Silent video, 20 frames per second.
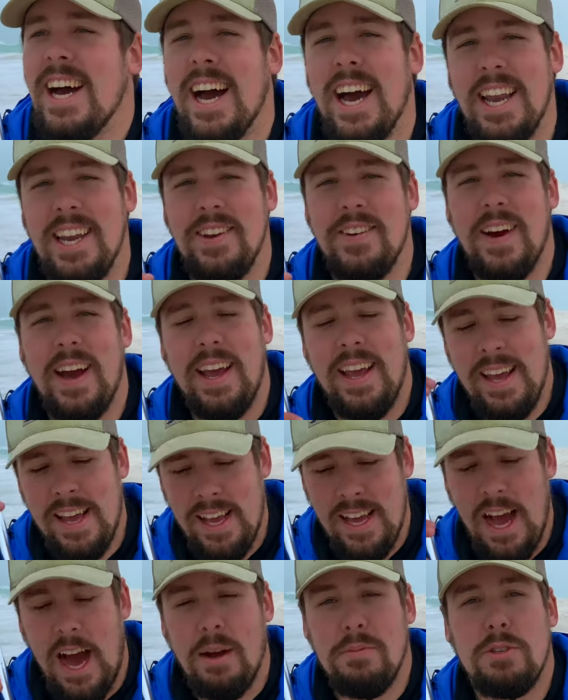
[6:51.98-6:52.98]
anyway,
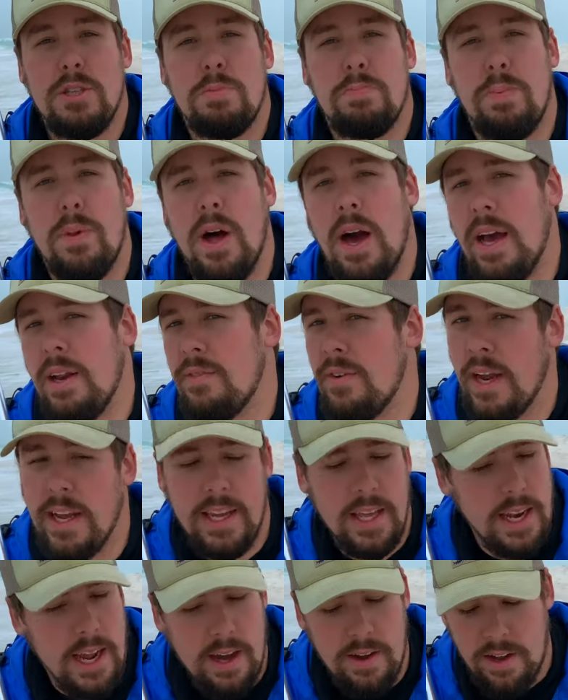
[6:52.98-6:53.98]
I'm just blind
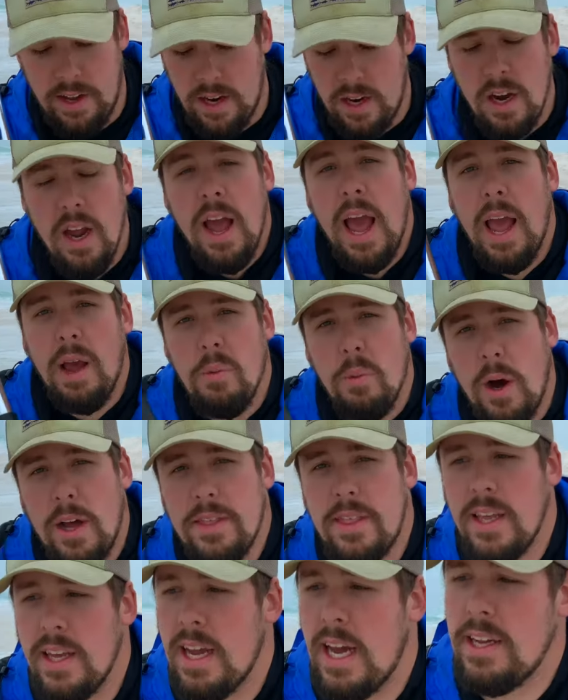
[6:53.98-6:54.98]
raking out here. Hey, one
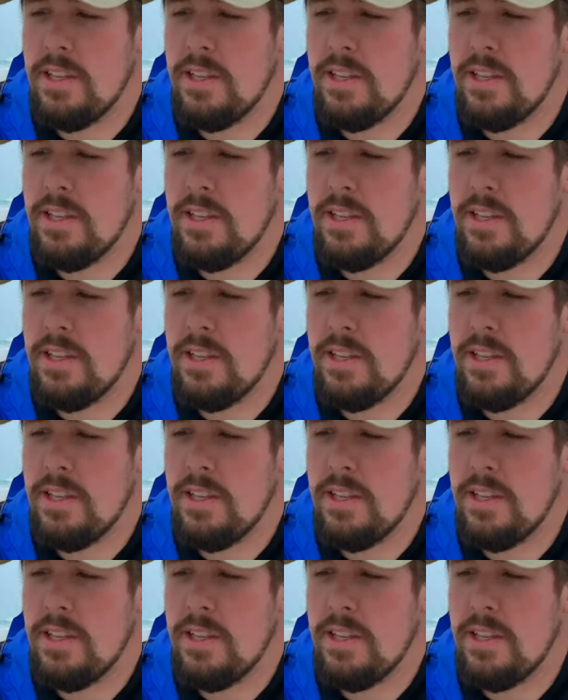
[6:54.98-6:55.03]
thing I